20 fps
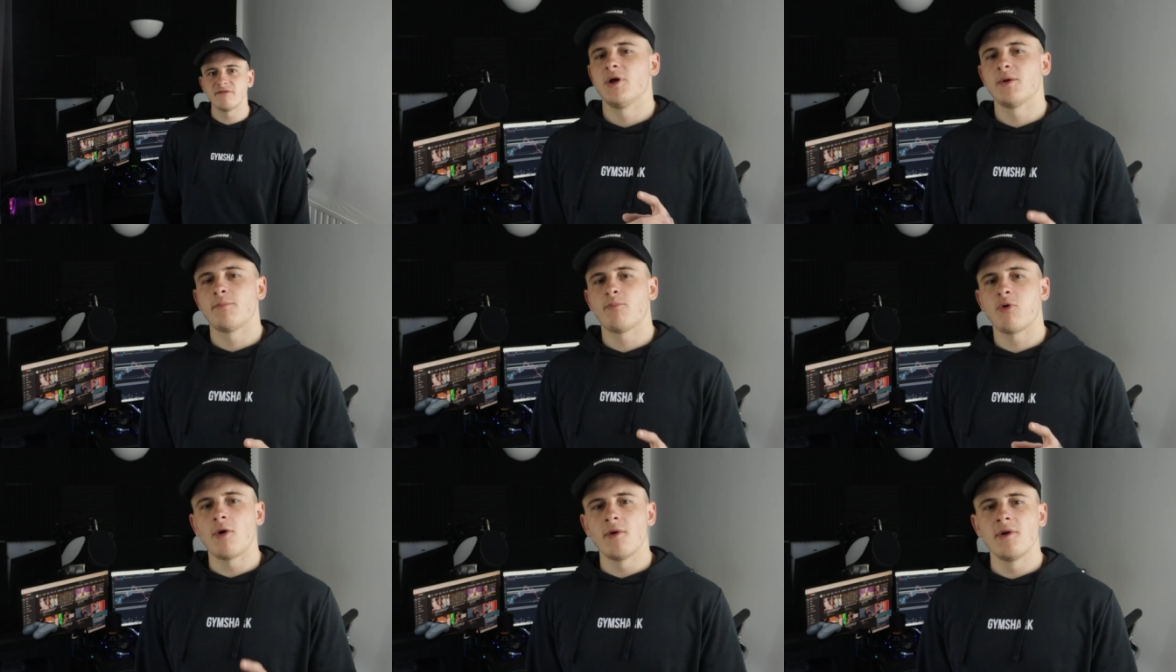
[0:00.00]
But
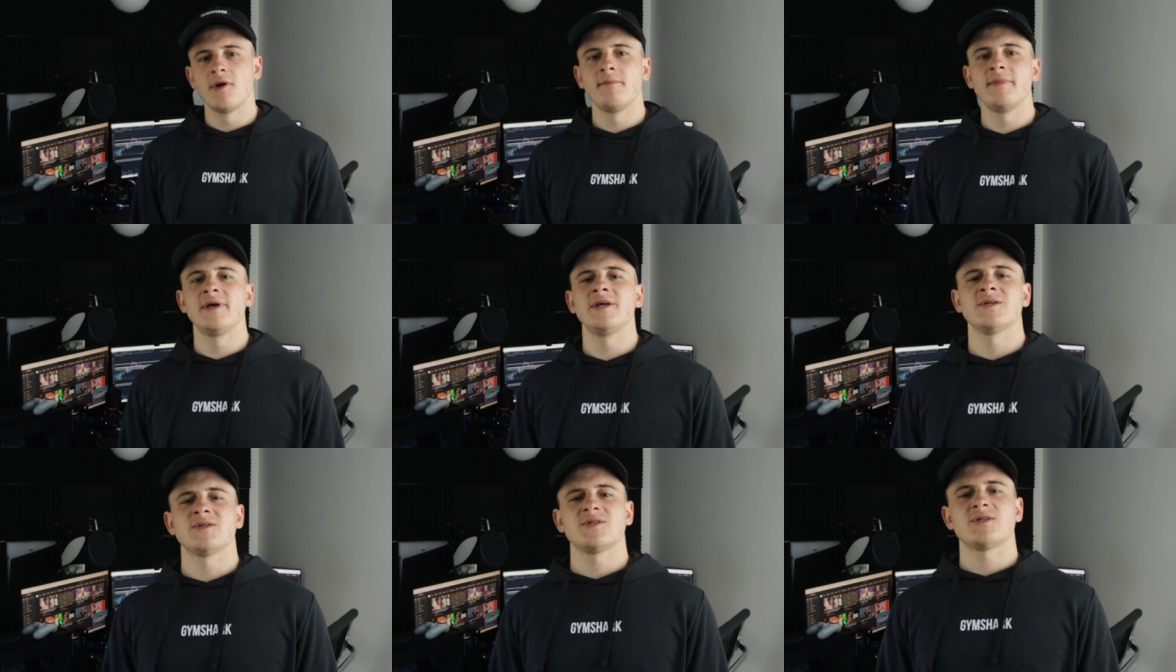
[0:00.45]
the problem
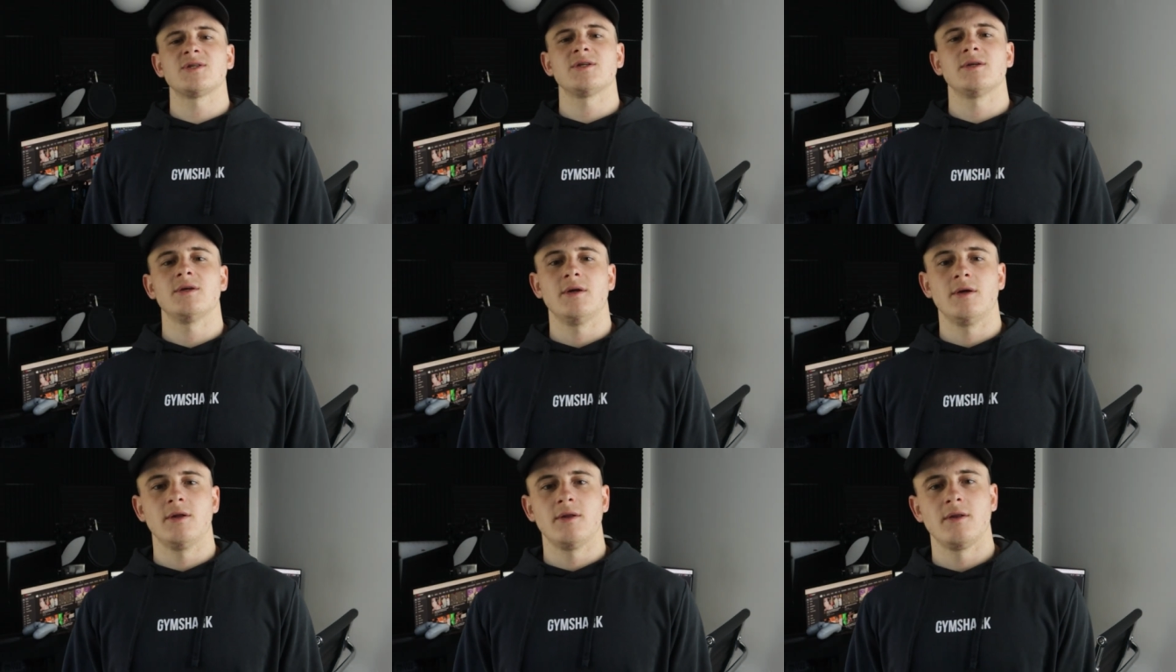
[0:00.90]
is,
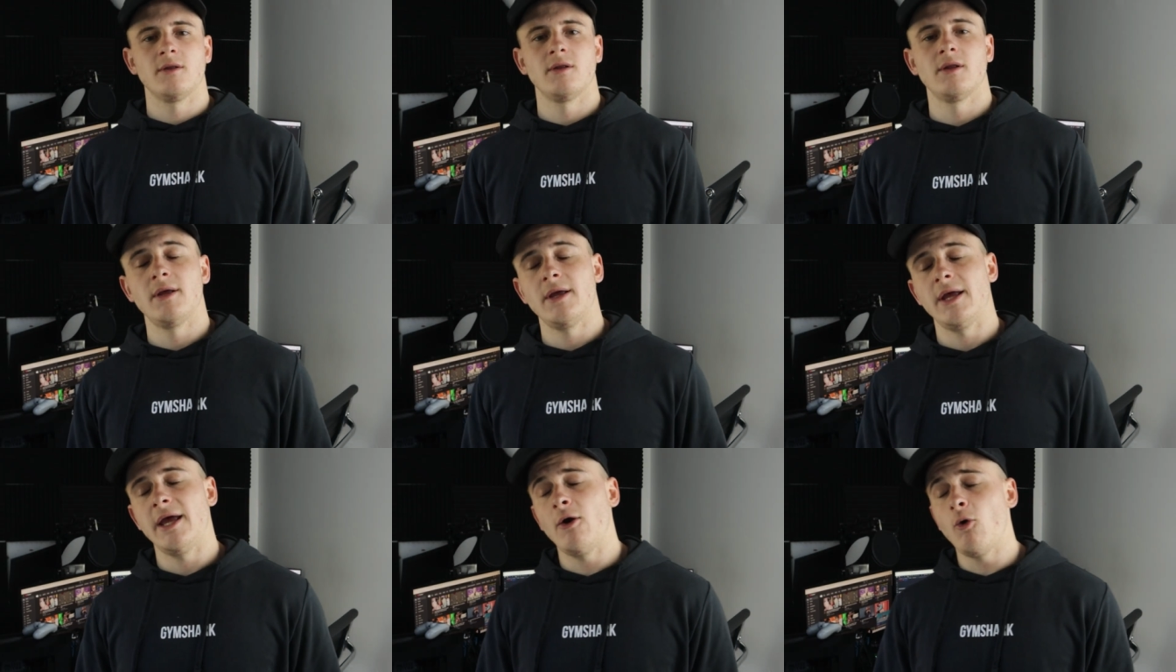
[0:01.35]

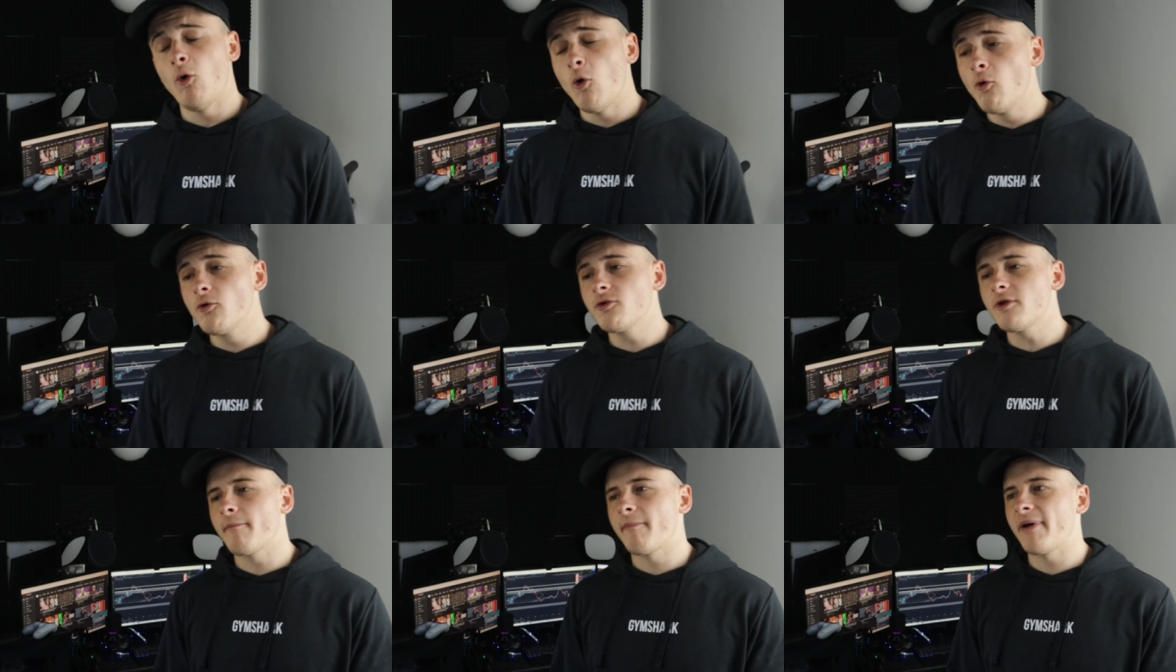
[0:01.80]
it
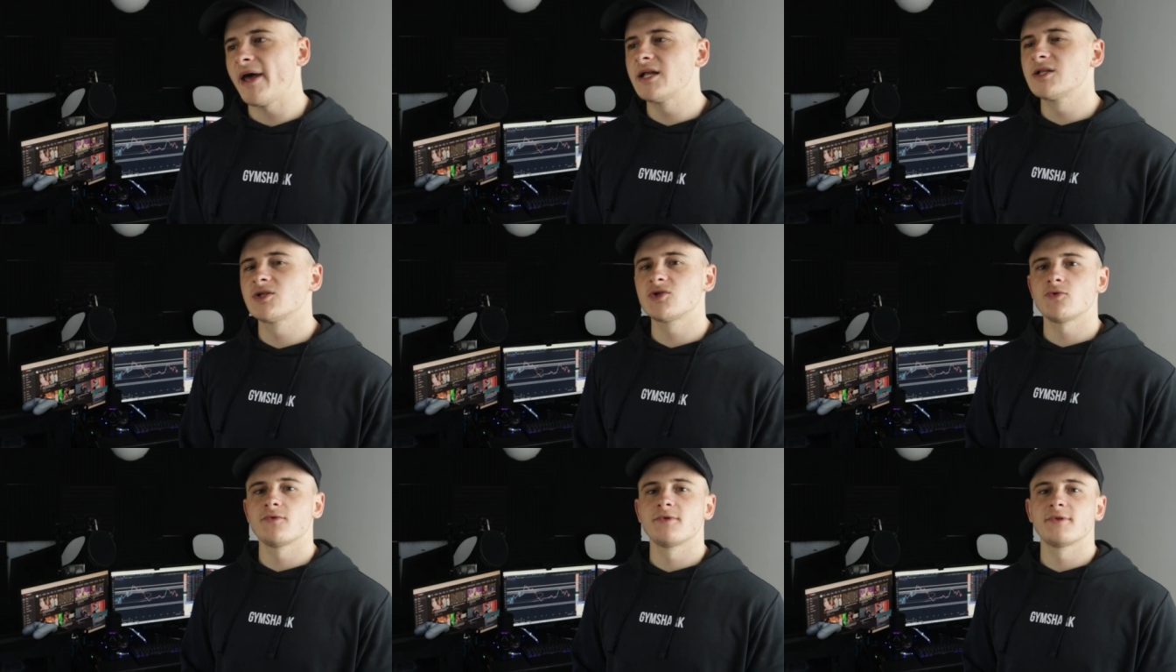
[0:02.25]
all
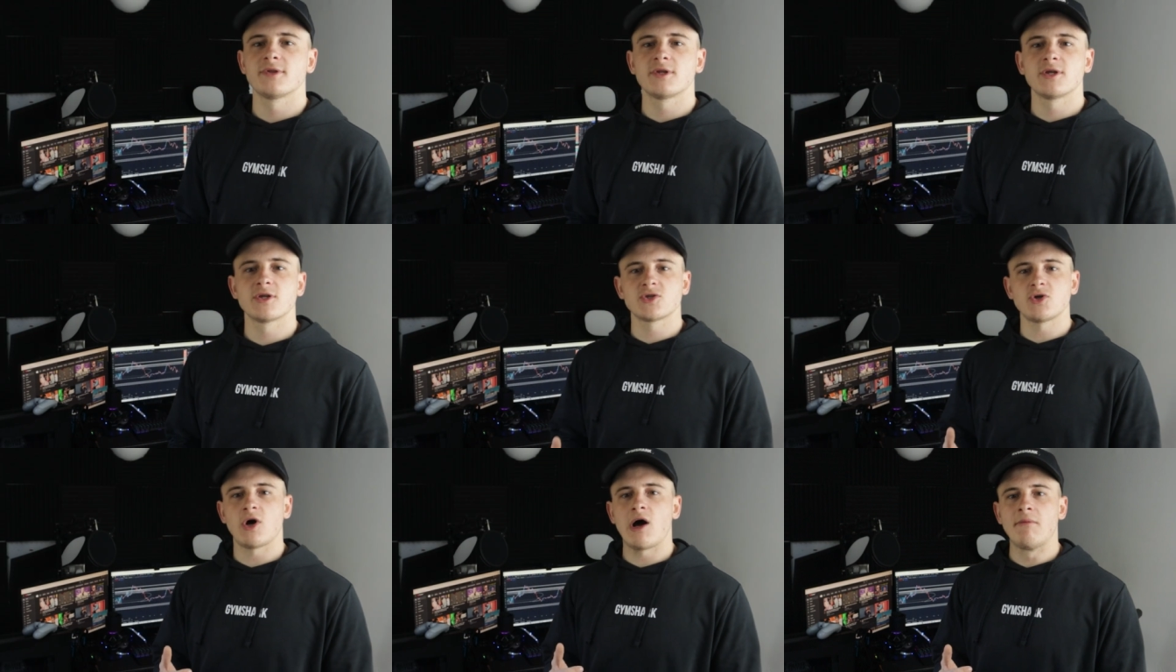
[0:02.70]
depends on
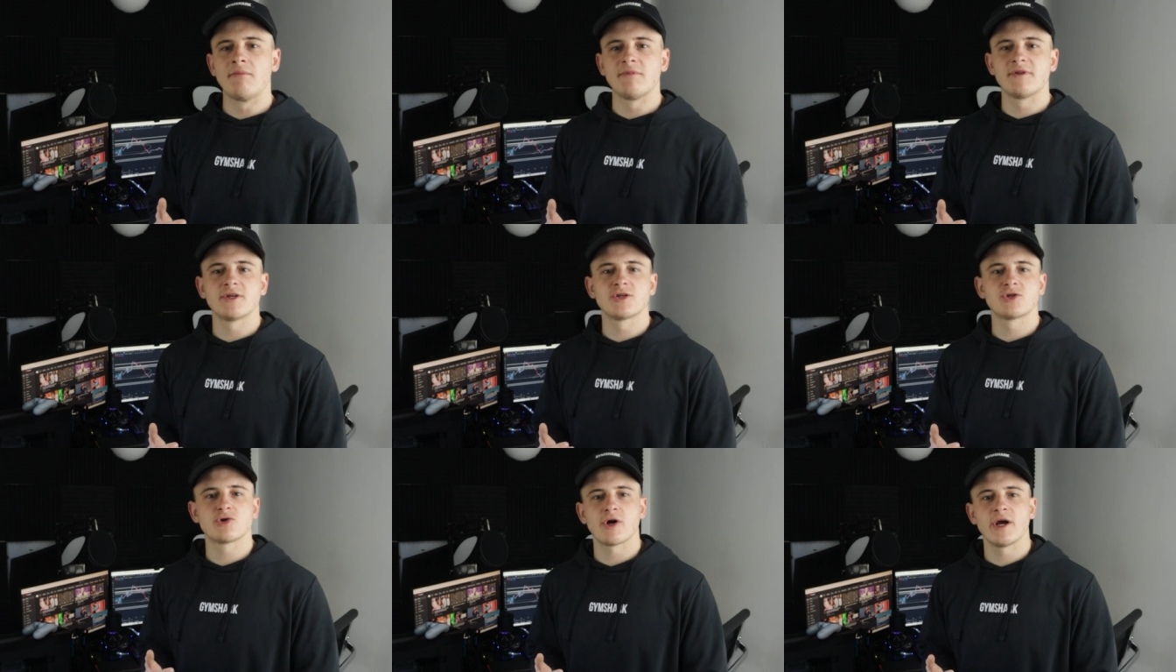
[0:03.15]
the time of
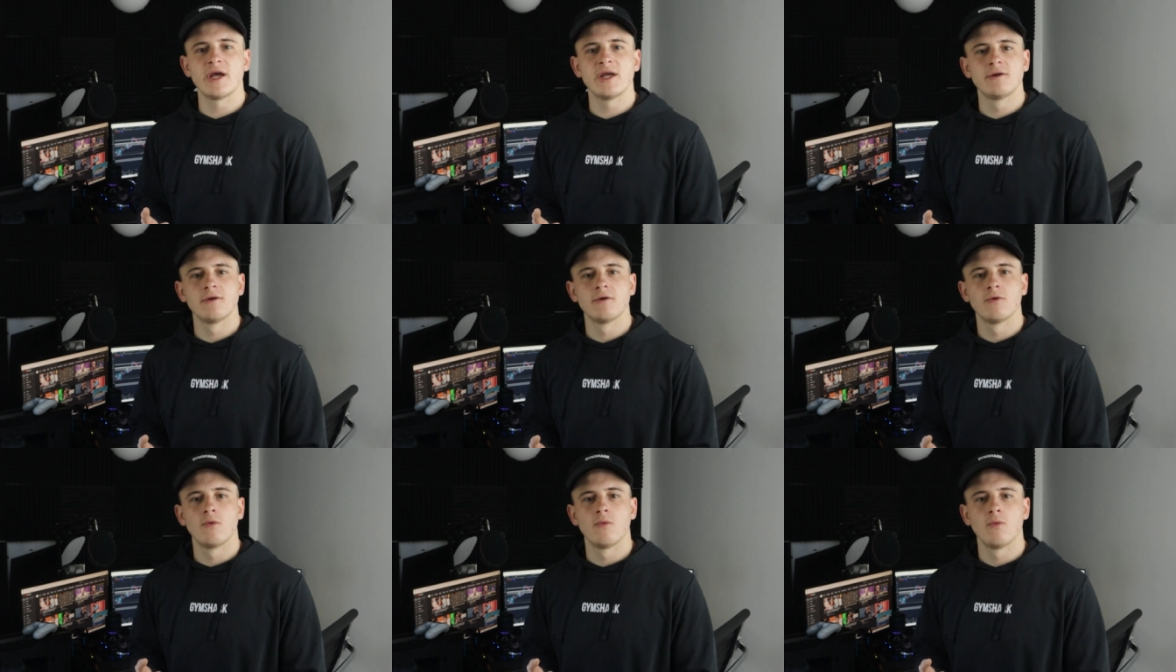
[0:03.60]
the trade,